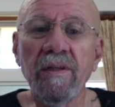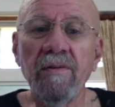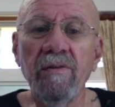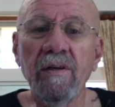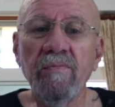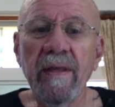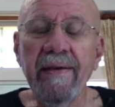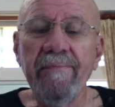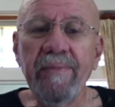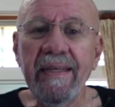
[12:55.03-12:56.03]
Is a
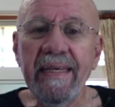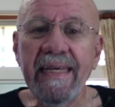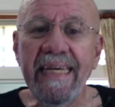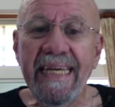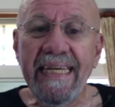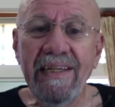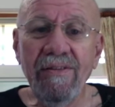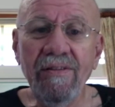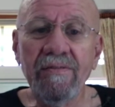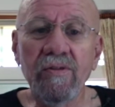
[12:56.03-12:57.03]

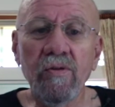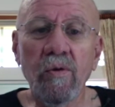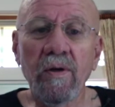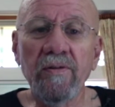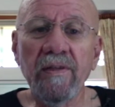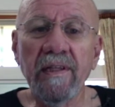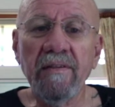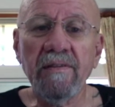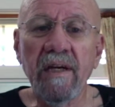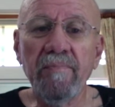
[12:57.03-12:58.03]
ease, of course, and this
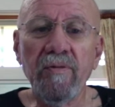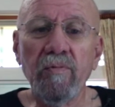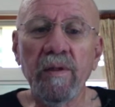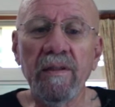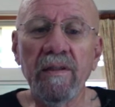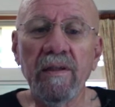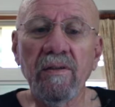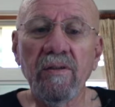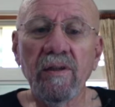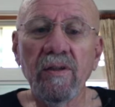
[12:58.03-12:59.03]
comes with
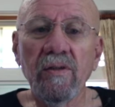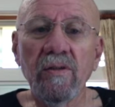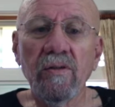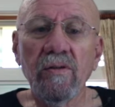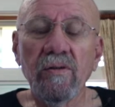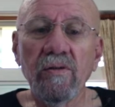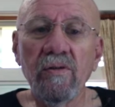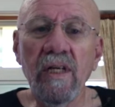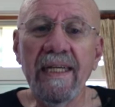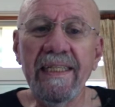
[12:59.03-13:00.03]

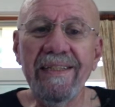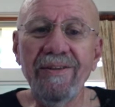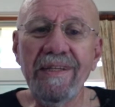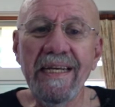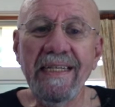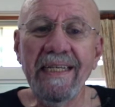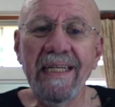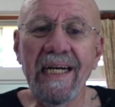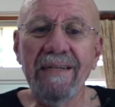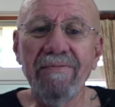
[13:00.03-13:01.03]
not entertaining
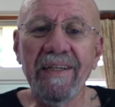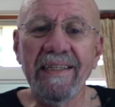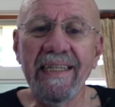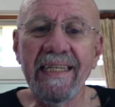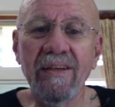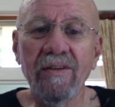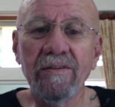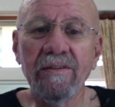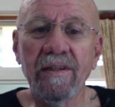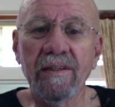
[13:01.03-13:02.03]
conflict any
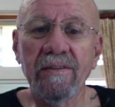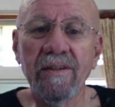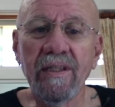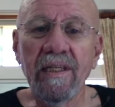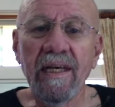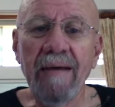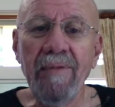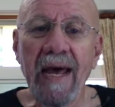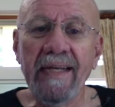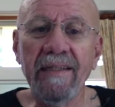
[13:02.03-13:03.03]
longer. I'm
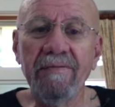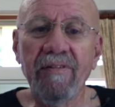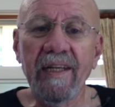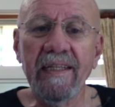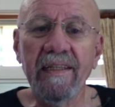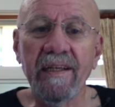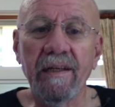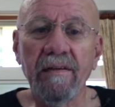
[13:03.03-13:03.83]
not conflicted.